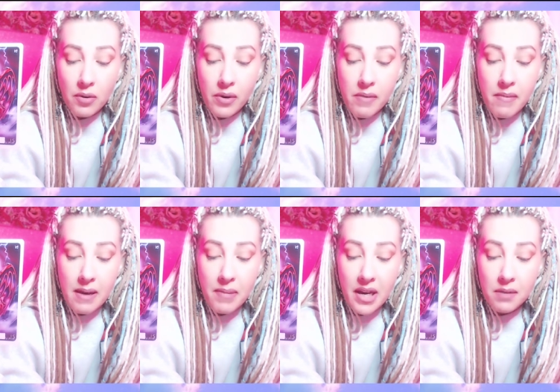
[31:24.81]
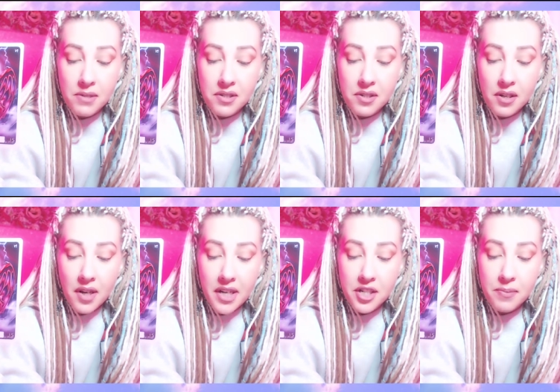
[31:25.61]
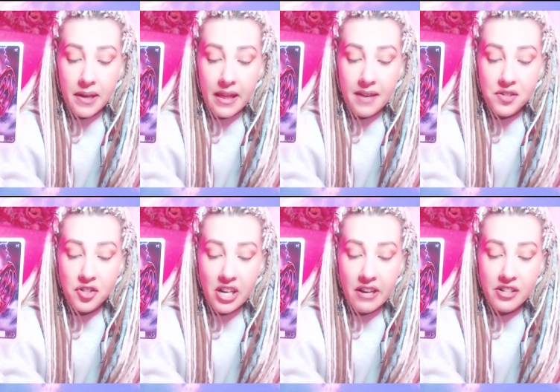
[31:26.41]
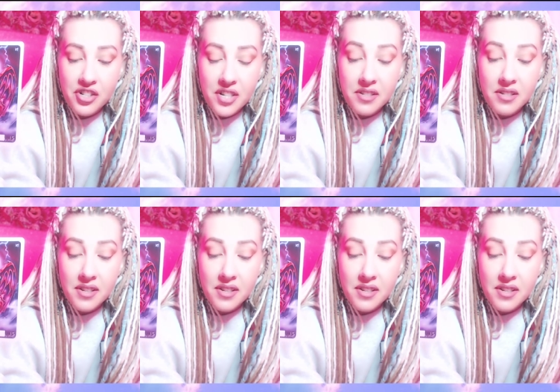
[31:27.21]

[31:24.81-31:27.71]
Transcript: we may become discouraged by life's challenges.